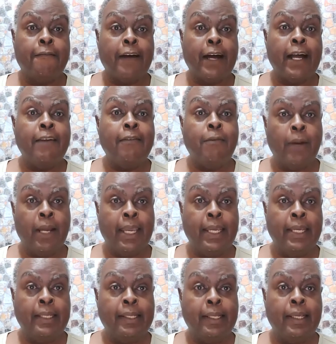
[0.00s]
5
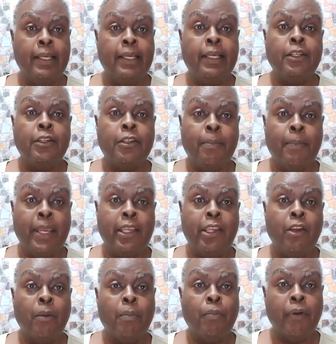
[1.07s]
ways to
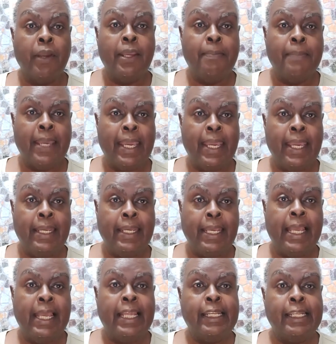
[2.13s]
make your prepaid
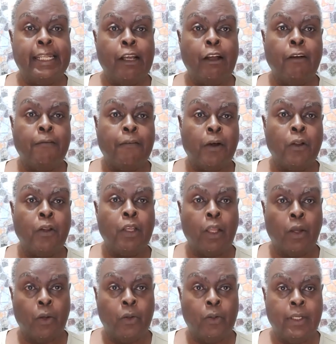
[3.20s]
cell phone
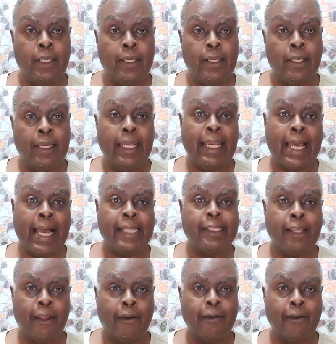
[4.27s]
load
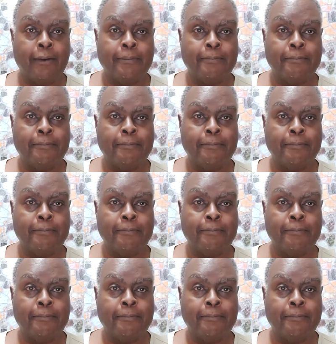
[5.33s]
last longer.